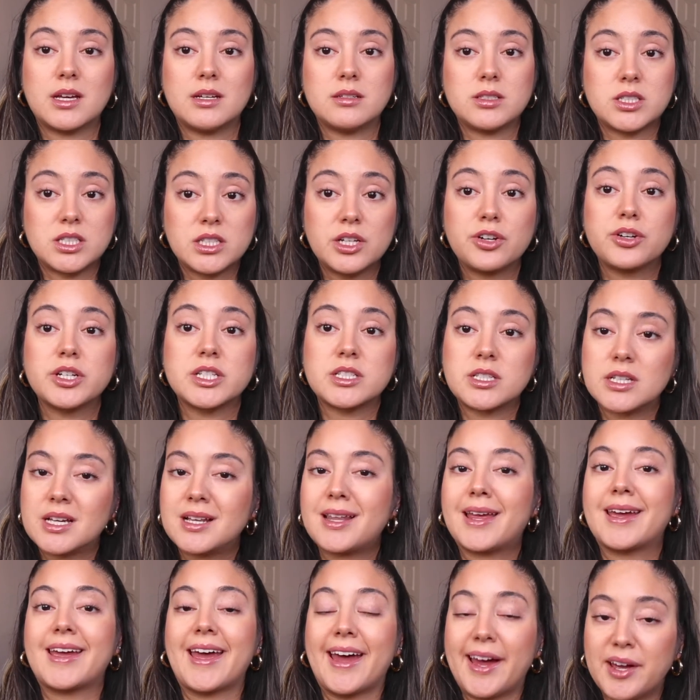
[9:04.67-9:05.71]
it seriously
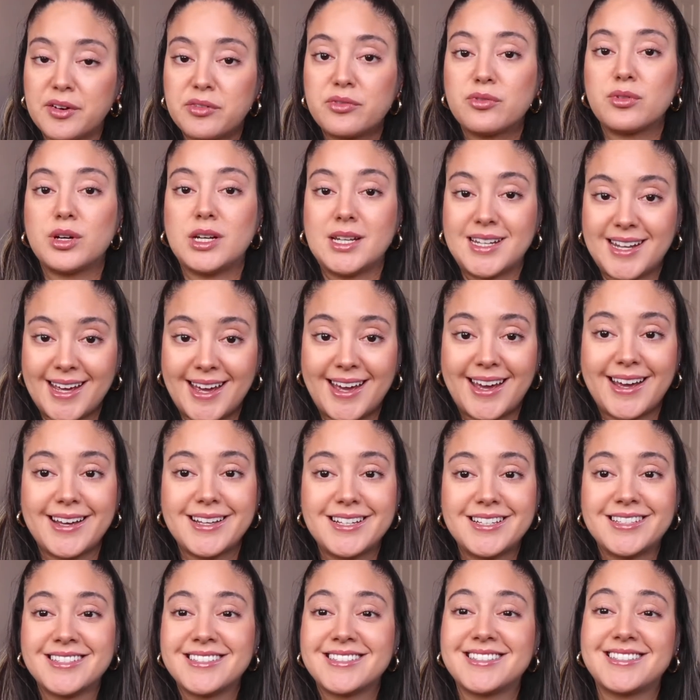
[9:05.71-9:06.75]
like every day
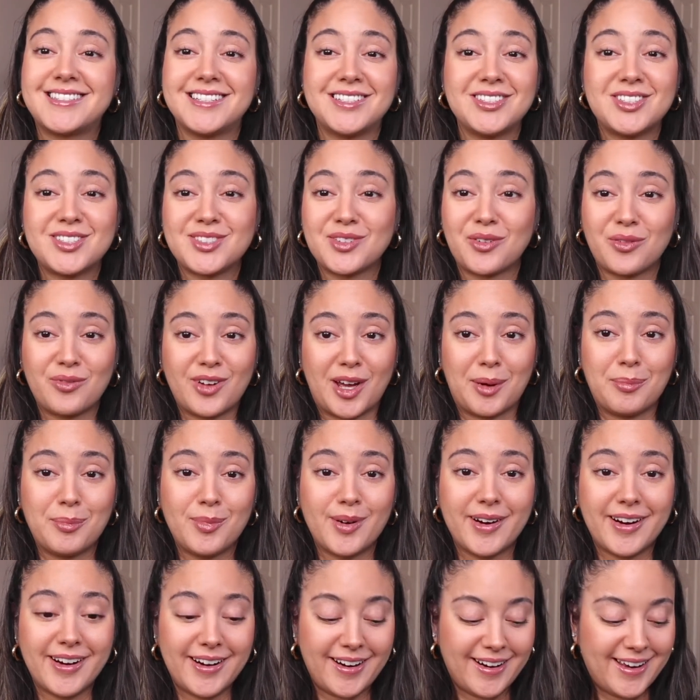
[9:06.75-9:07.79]
since
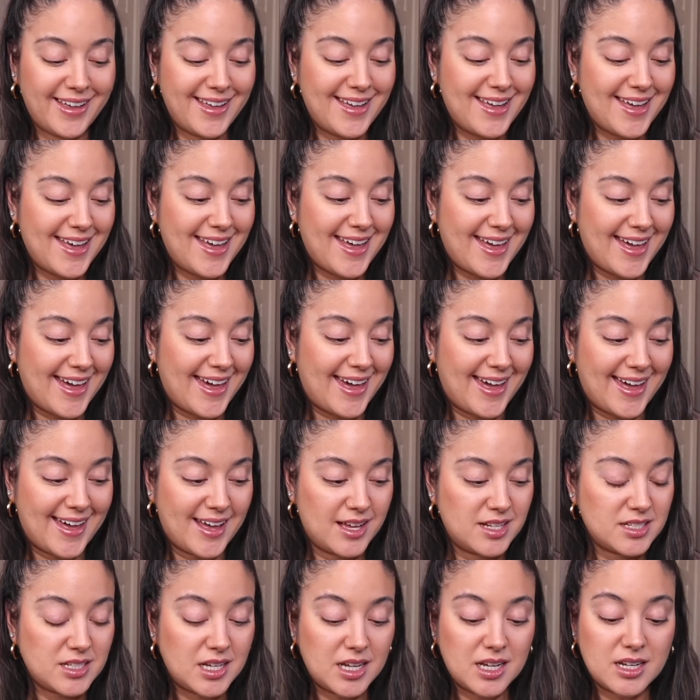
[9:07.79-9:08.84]
November,
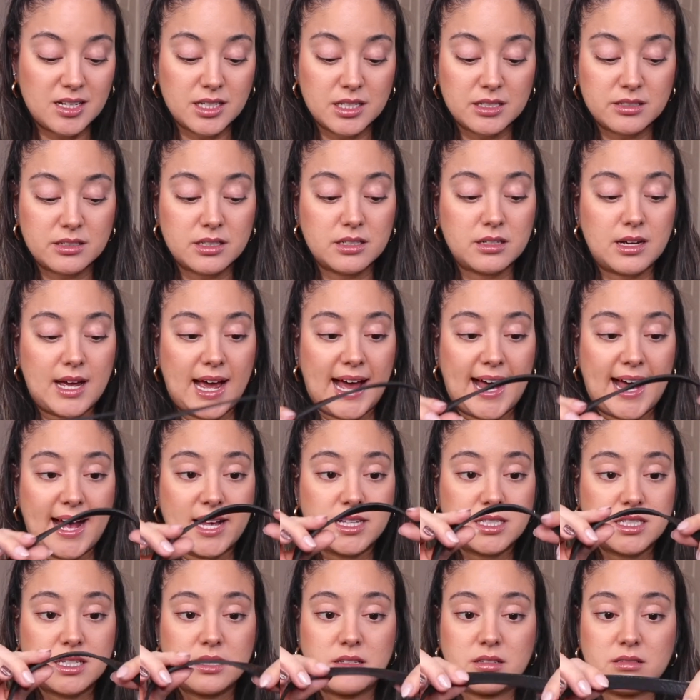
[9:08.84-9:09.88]
and it
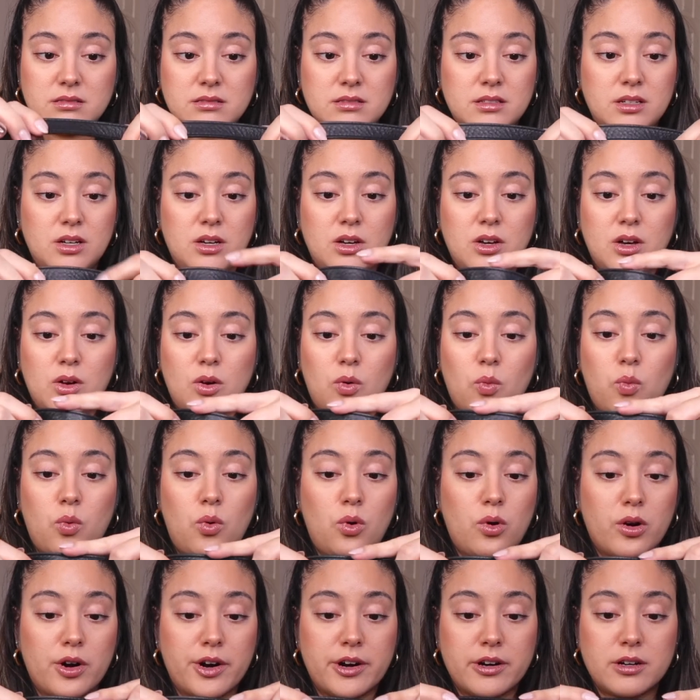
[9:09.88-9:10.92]
hasn't
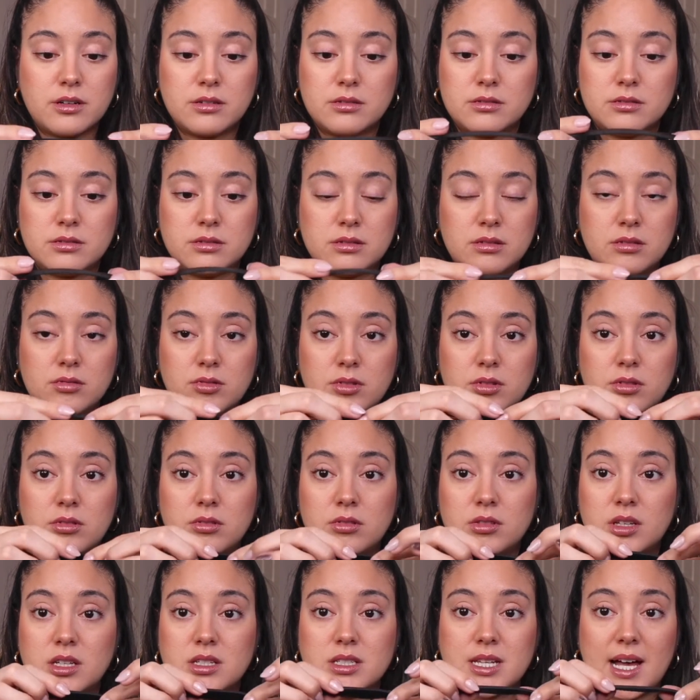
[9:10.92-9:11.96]
worn.
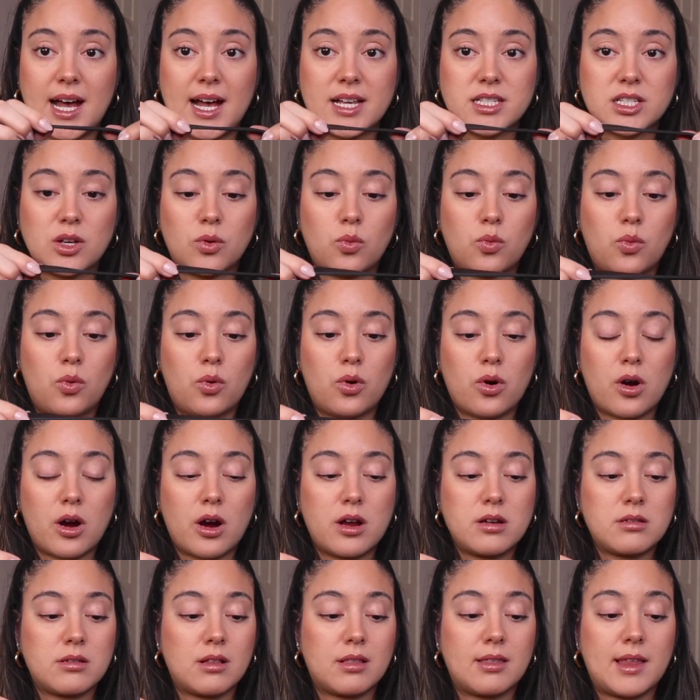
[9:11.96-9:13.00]
This hasn't
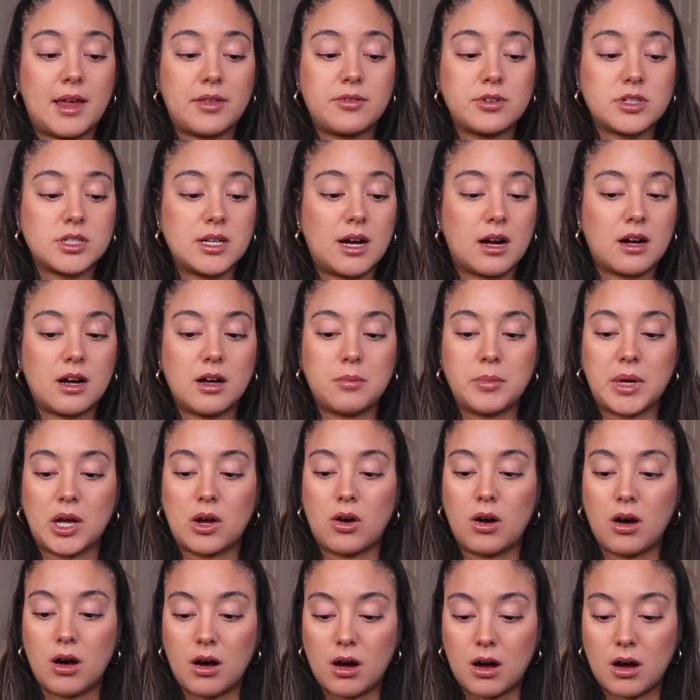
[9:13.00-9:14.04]
worn. The leather's not coming
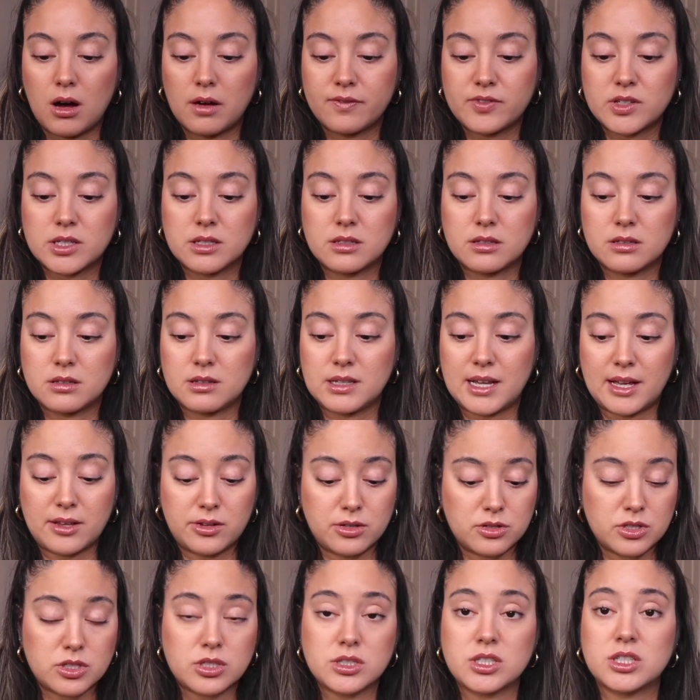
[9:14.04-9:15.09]
off. The
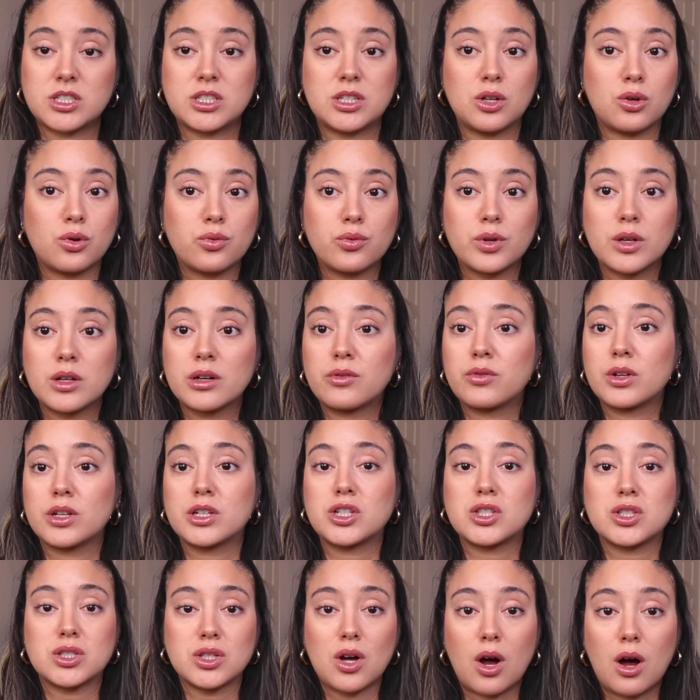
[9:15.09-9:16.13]
leather's still really, really
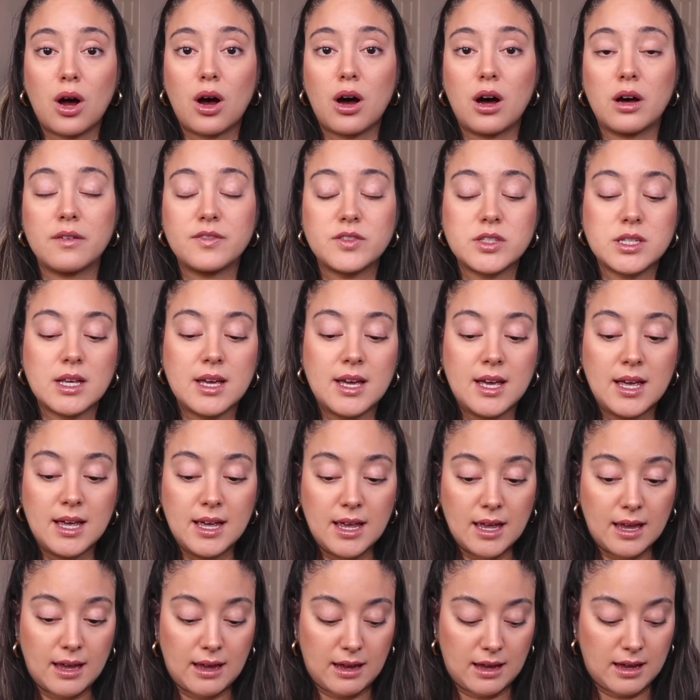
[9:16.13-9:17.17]
soft.
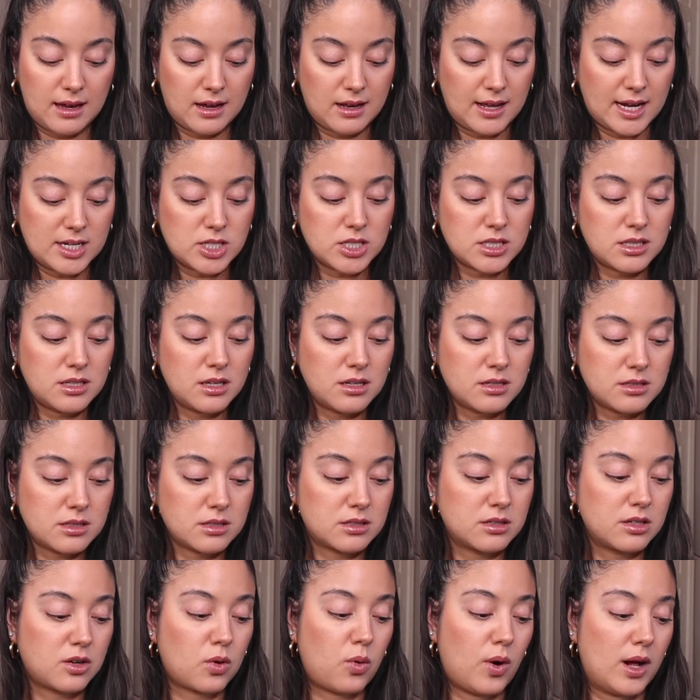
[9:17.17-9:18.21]
And I just think it's a
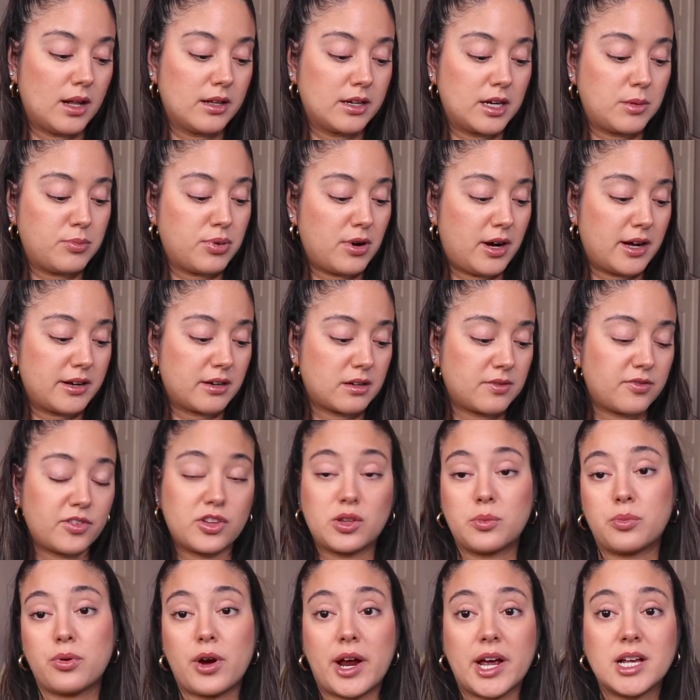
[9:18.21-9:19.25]
good quality product for
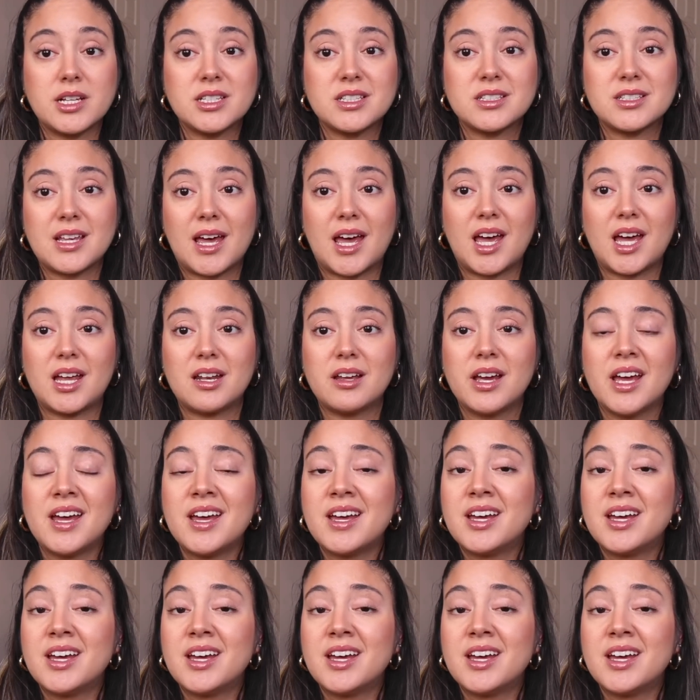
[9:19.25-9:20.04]
the price. And